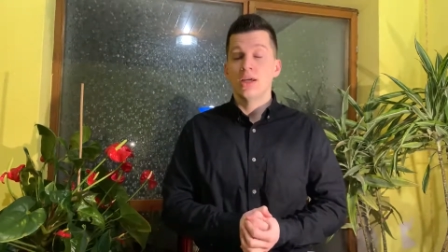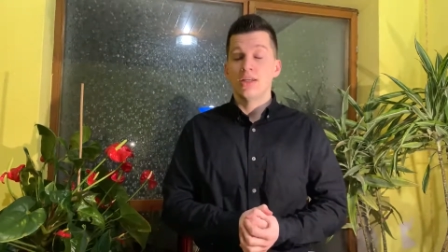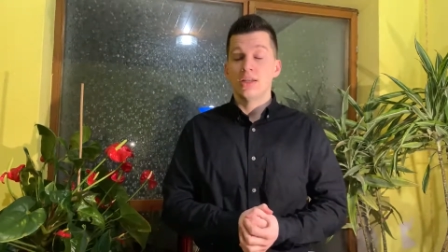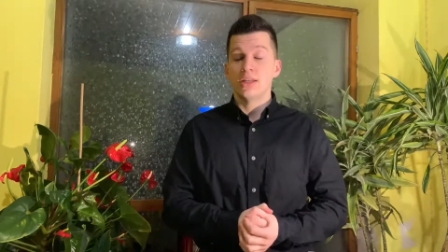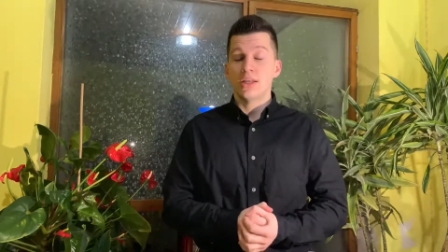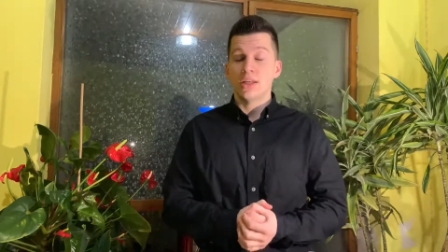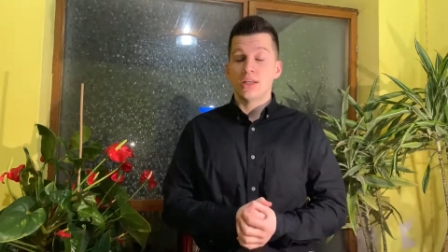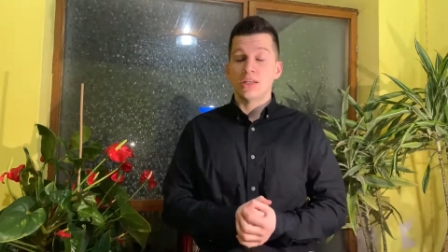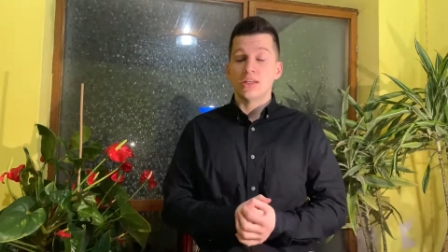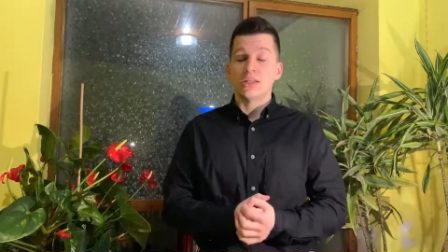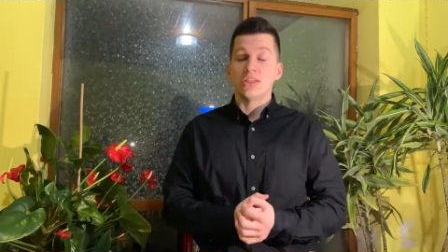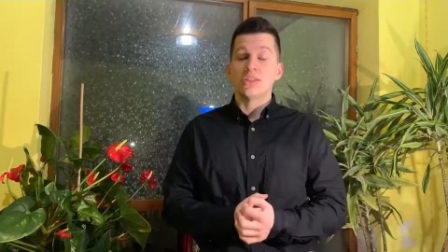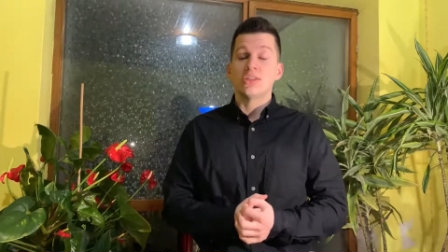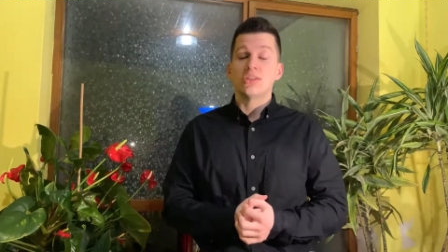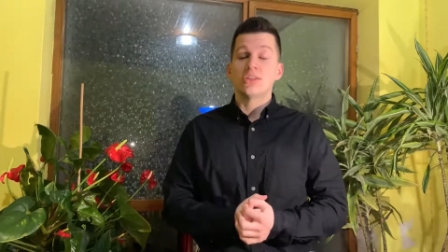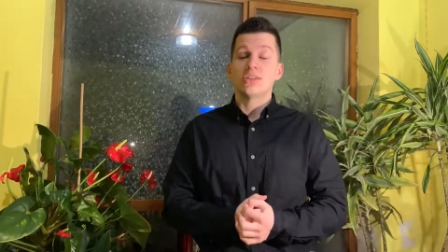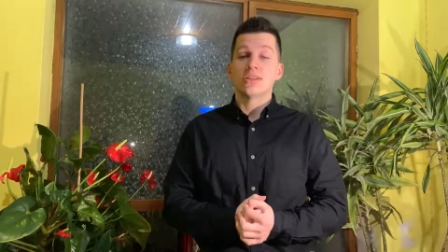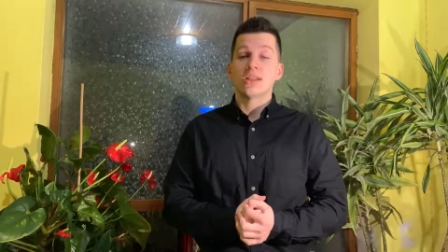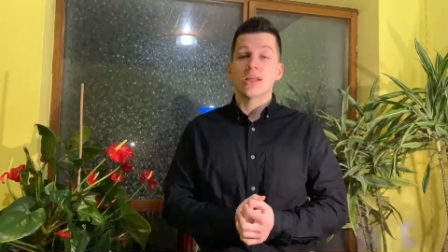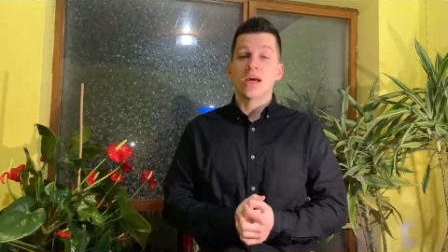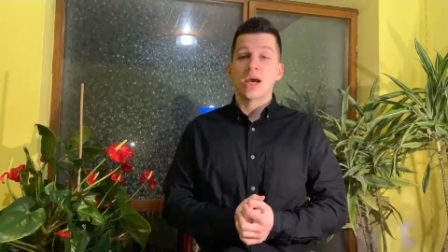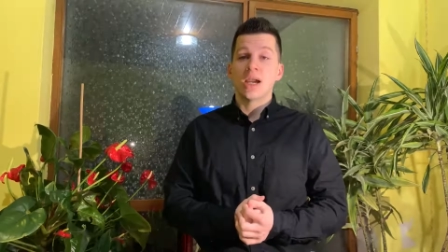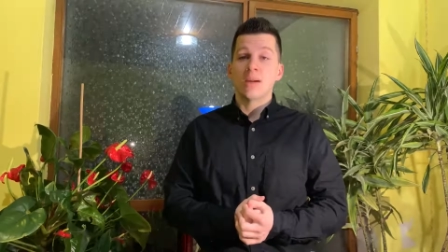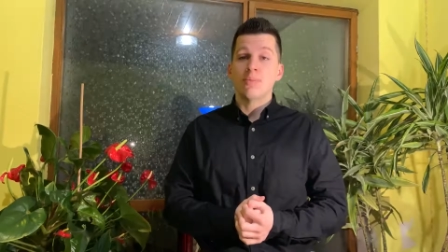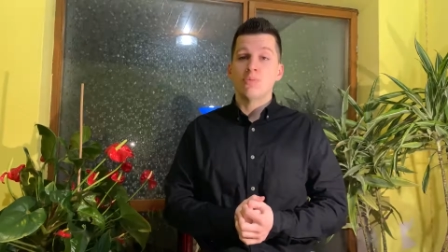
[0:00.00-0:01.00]
then it's
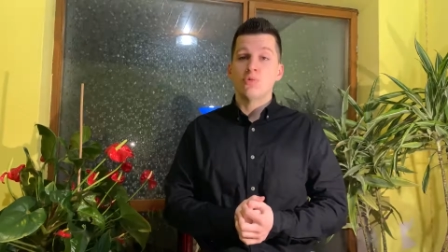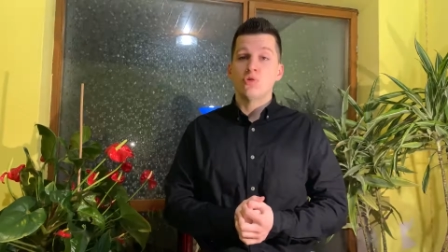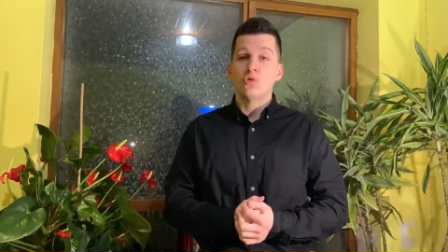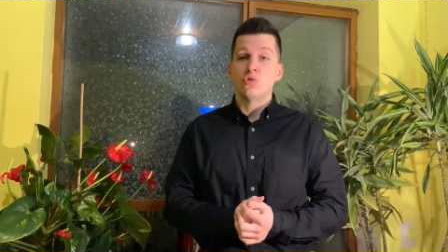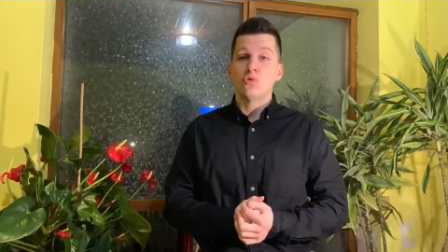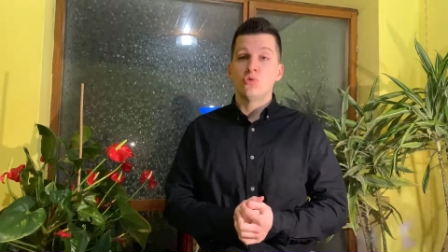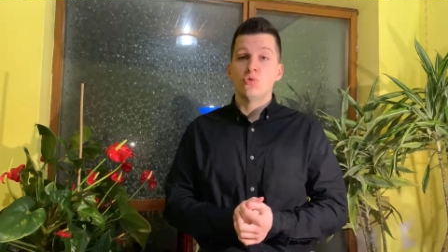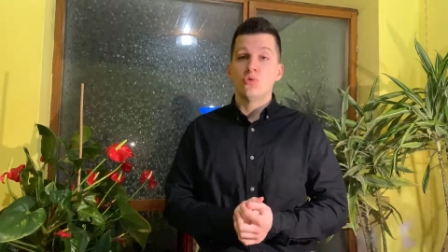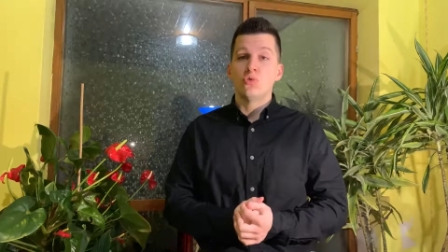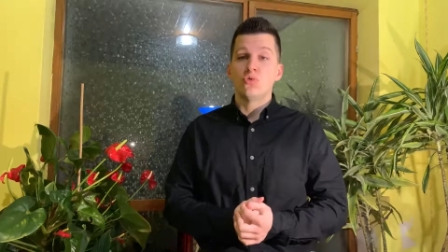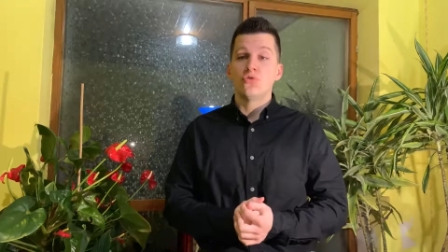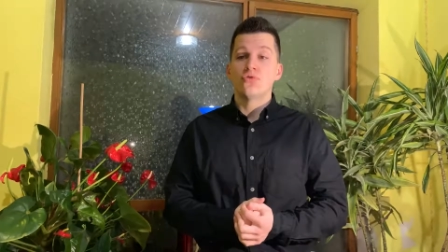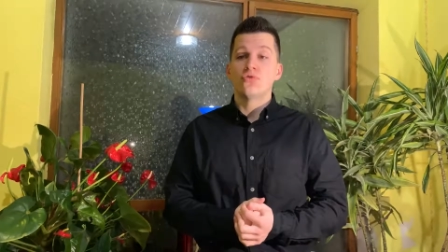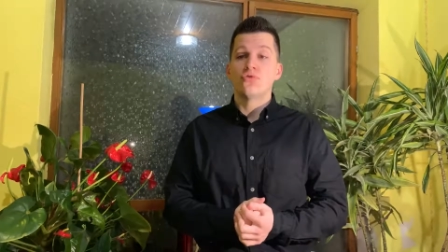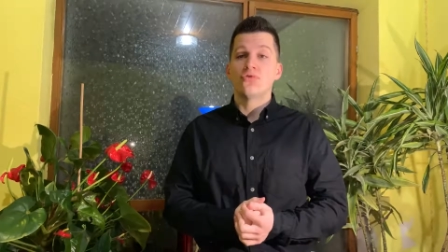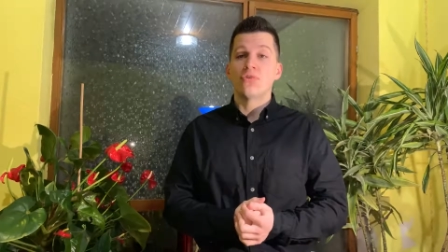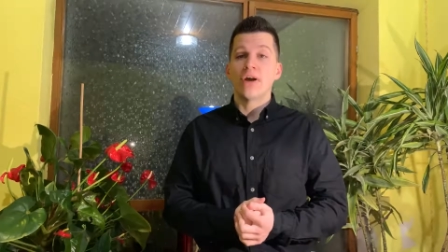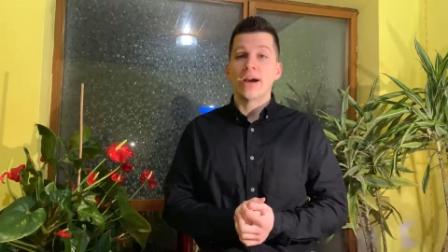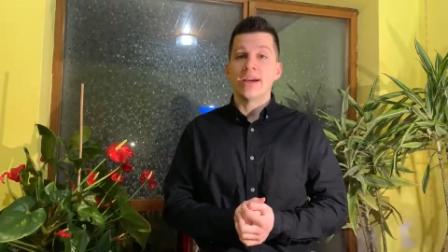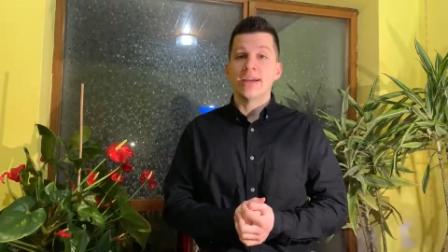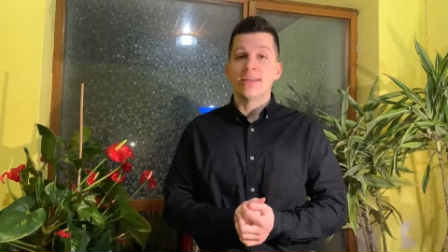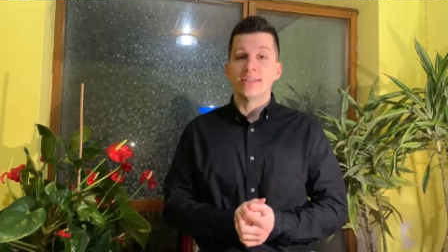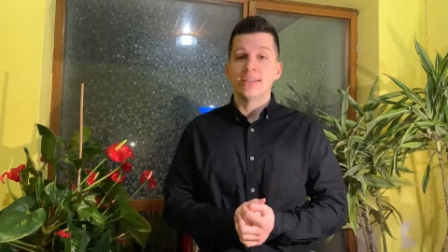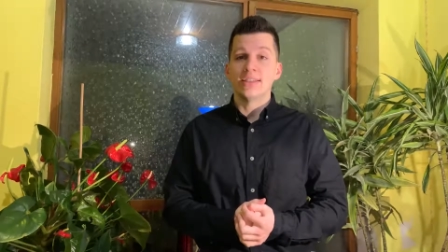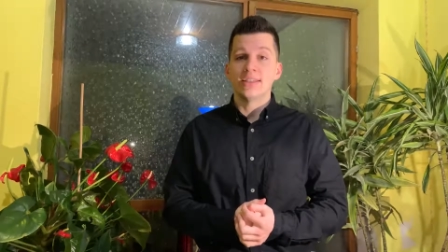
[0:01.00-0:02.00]
time to
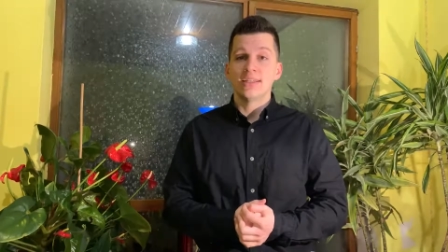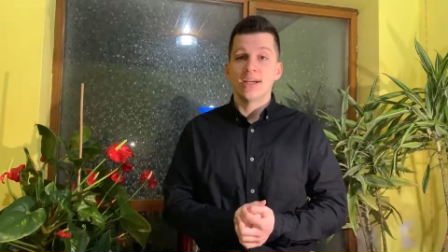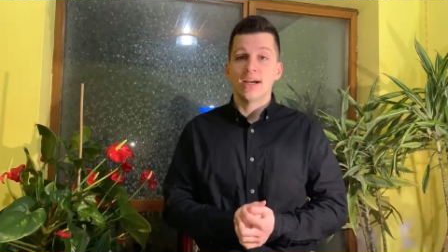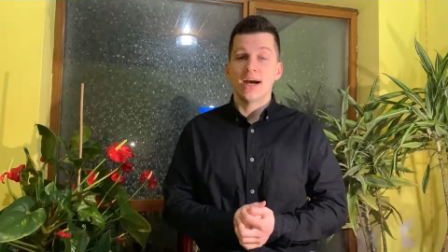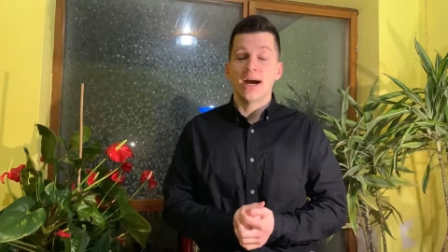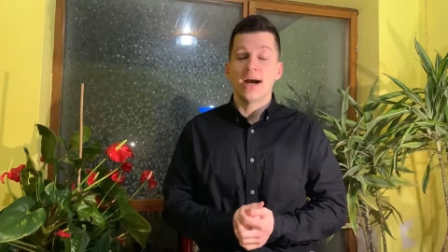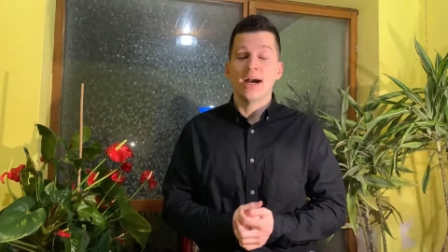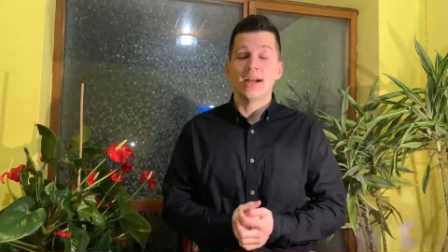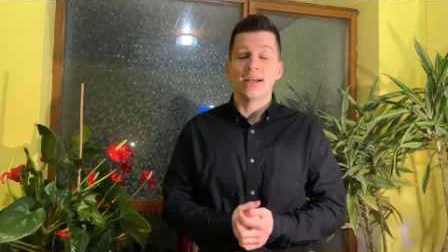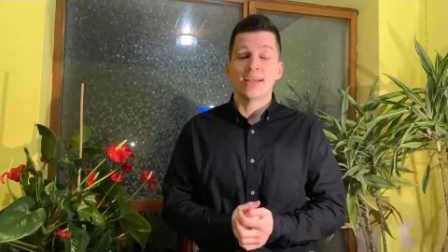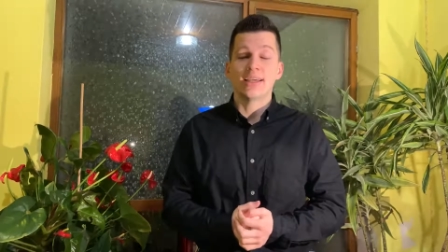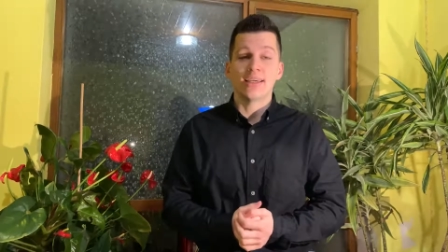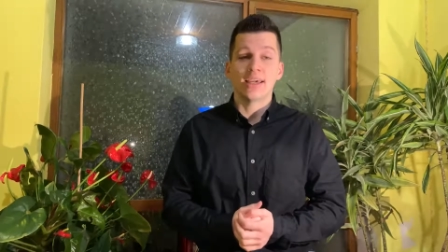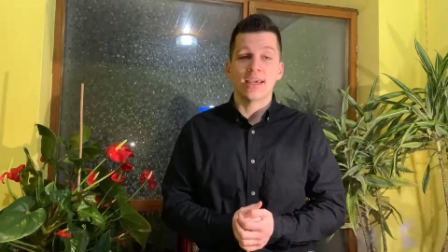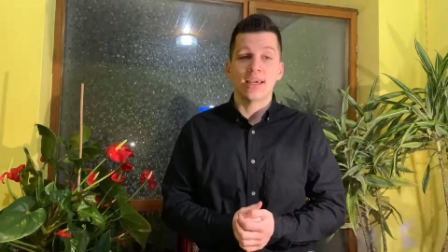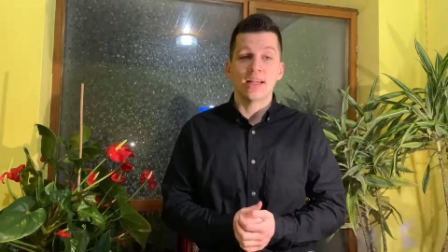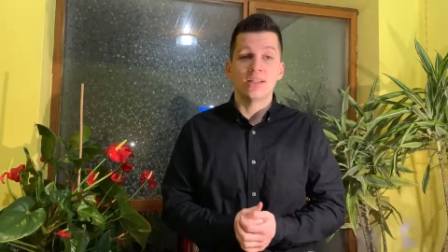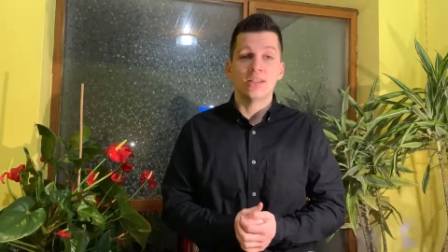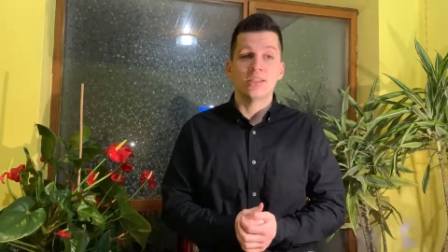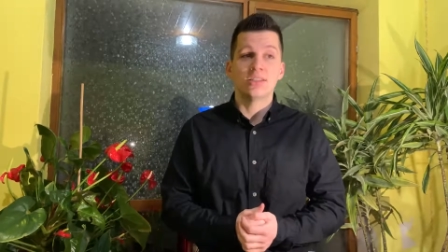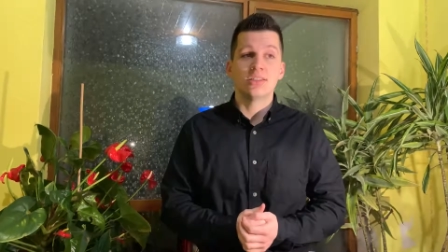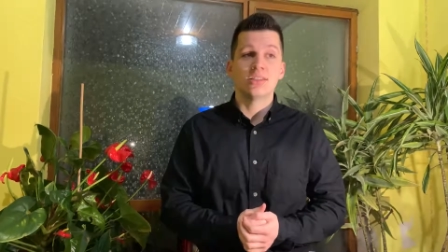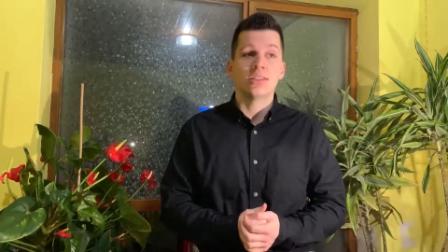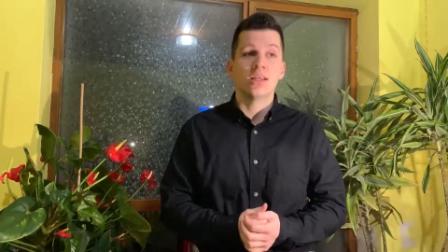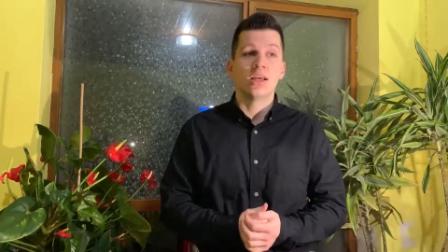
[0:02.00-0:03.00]
fight
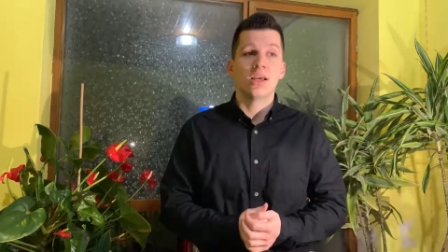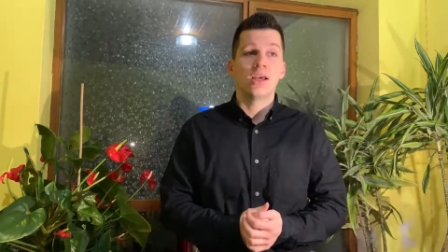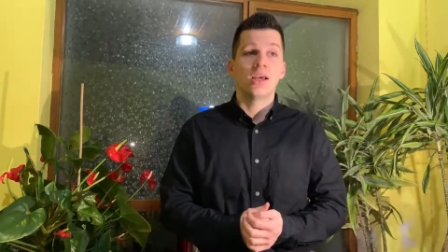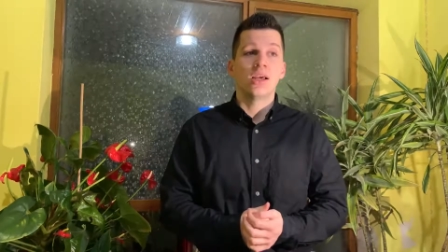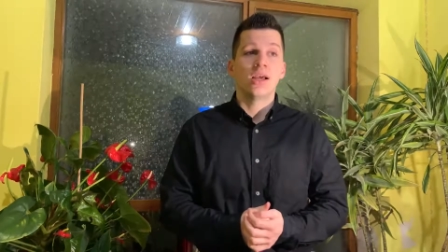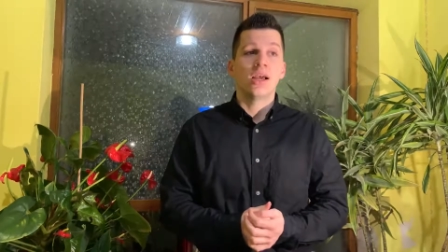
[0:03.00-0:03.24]
against